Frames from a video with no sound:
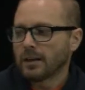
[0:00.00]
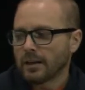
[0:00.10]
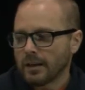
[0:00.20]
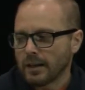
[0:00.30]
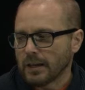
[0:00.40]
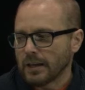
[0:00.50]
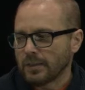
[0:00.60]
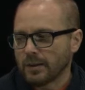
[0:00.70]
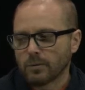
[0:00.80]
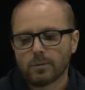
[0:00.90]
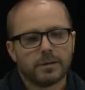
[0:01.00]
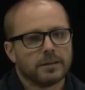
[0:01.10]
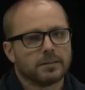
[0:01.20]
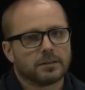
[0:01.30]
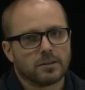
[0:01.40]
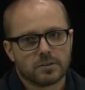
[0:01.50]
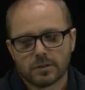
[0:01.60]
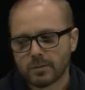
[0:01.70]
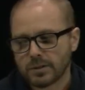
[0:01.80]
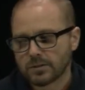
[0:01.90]
and there will be a
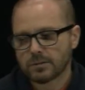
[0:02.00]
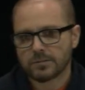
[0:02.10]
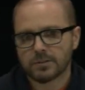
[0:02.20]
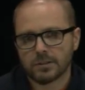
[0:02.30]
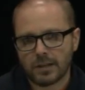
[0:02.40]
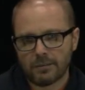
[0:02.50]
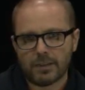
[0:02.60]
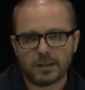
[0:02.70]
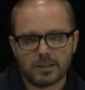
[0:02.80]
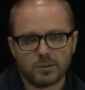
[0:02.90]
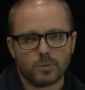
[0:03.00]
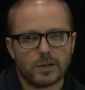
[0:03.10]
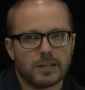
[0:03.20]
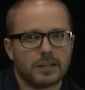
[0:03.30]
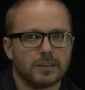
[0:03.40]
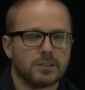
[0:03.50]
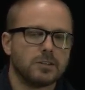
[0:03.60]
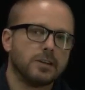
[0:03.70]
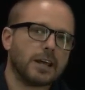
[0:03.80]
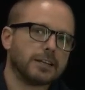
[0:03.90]
discussion question. So you'll have that each week, and the
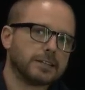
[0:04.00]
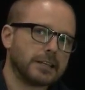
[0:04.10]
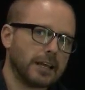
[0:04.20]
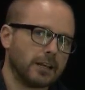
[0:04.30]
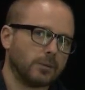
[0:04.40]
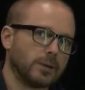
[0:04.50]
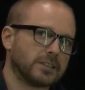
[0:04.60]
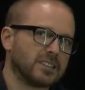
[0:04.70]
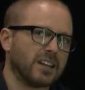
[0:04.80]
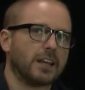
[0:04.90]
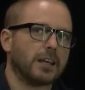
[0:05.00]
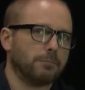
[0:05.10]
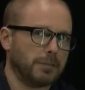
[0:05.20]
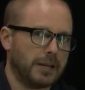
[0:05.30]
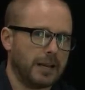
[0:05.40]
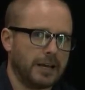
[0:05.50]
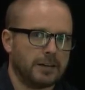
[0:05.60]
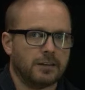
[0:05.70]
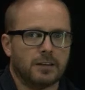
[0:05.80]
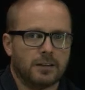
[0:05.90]
due date is the end of the week, Sunday at
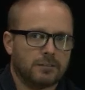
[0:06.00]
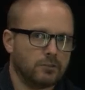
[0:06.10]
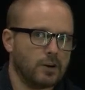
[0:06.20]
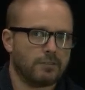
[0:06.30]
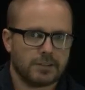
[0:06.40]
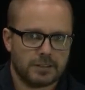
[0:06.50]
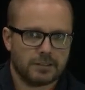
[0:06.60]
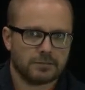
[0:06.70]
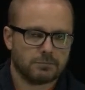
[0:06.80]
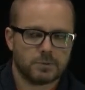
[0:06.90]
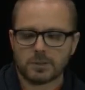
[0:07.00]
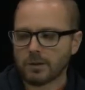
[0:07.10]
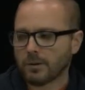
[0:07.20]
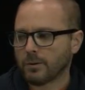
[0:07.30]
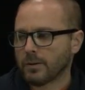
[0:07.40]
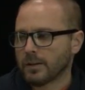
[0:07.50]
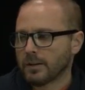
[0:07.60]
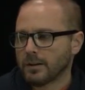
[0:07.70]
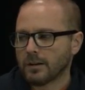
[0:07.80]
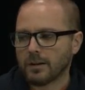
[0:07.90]
midnight for everything. So
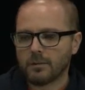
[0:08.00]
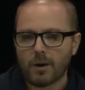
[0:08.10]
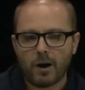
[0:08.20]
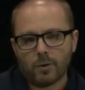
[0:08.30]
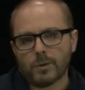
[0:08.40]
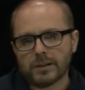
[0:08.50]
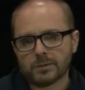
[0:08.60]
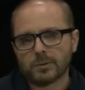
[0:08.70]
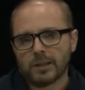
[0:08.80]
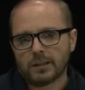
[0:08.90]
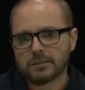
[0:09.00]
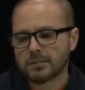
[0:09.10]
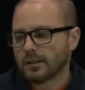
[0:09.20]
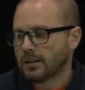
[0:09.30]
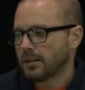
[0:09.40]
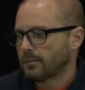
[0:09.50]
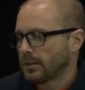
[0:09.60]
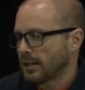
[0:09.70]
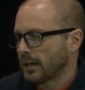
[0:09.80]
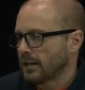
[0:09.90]
our weeks will end Sunday at
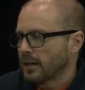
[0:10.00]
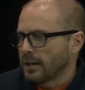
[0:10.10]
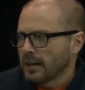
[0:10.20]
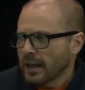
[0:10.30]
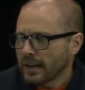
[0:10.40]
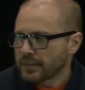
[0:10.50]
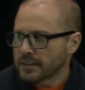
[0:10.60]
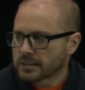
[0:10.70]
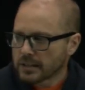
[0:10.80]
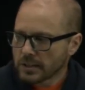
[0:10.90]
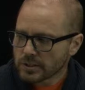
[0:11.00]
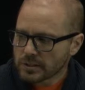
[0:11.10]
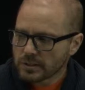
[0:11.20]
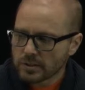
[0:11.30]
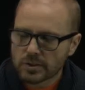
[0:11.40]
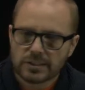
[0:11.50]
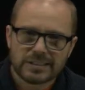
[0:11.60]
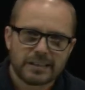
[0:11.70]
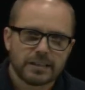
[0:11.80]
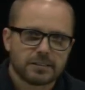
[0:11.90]
midnight. And the discussions are
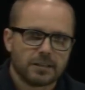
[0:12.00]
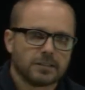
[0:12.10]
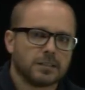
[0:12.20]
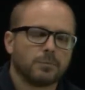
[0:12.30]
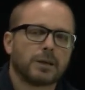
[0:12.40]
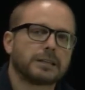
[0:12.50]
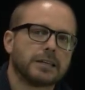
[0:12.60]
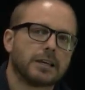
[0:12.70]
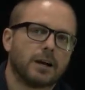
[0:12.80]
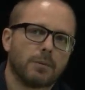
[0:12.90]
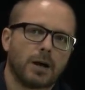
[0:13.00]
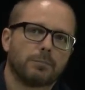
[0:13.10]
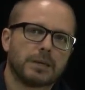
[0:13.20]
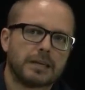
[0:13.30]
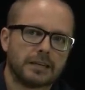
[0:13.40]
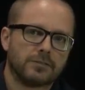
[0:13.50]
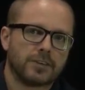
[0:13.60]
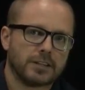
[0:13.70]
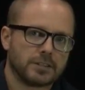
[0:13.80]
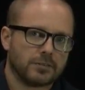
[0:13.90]
just things that typically come up in a
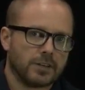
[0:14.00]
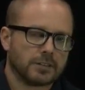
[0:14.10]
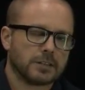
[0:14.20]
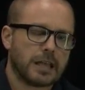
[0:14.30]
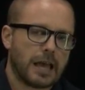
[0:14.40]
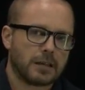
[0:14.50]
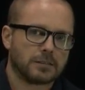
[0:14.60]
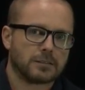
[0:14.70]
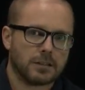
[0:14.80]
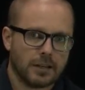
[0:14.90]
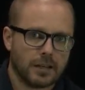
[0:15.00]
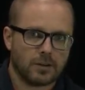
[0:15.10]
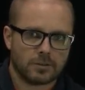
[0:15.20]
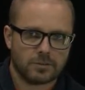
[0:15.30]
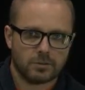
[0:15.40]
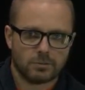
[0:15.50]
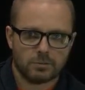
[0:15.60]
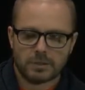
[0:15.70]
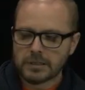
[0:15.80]
face-to-face class in Calc 2.